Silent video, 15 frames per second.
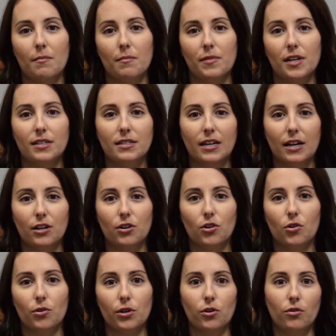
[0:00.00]
they said, you
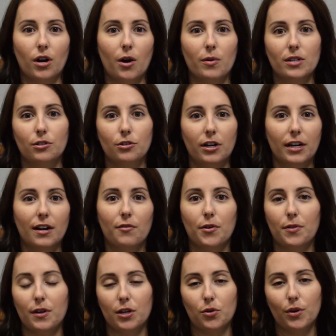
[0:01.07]
know, you don't always look at
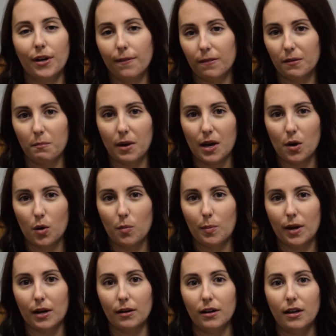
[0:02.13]
everything you get in the mail,
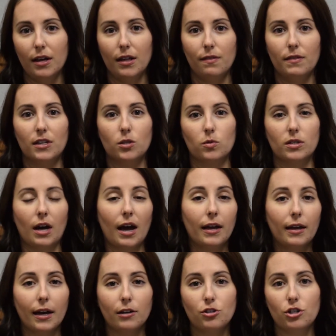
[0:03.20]
but this was
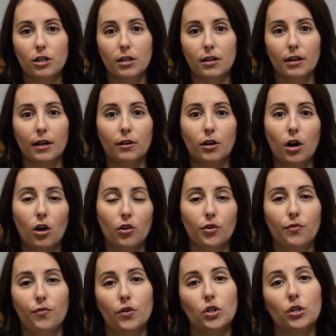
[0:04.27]
eye-catching and
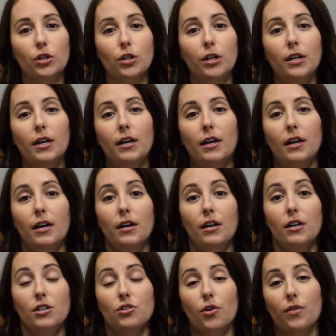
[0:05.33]
colorful.
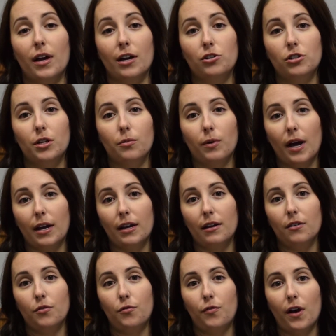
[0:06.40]
So they actually read it
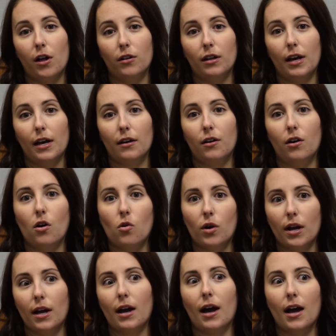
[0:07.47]
and felt like,
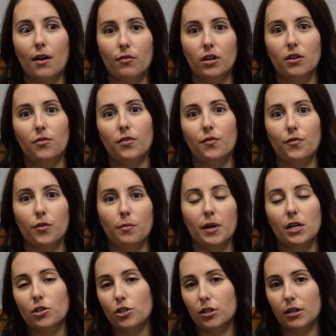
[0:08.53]
okay, I have enough
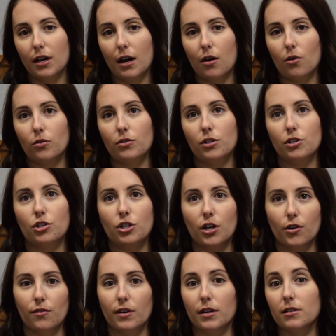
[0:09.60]
information now to
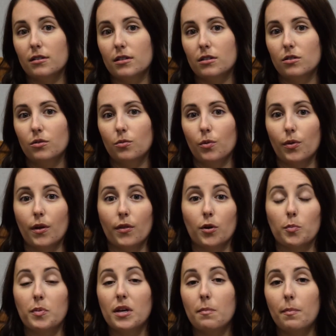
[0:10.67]
share this with other
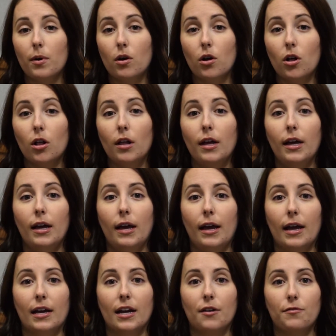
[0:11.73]
people,
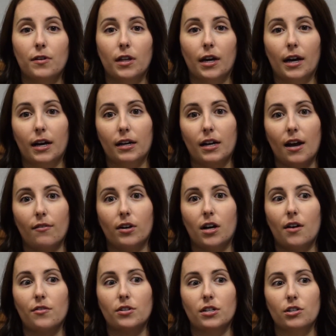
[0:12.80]
and I feel like I can have that
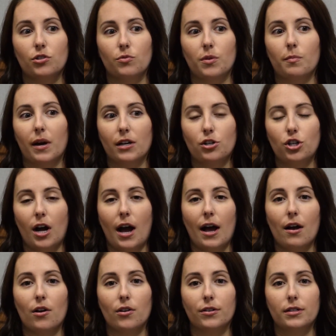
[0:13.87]
conversation with my
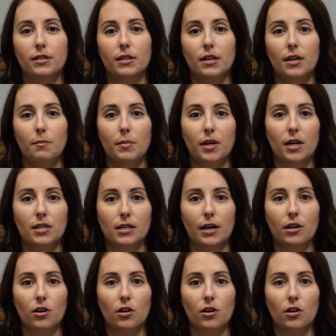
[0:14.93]
child because I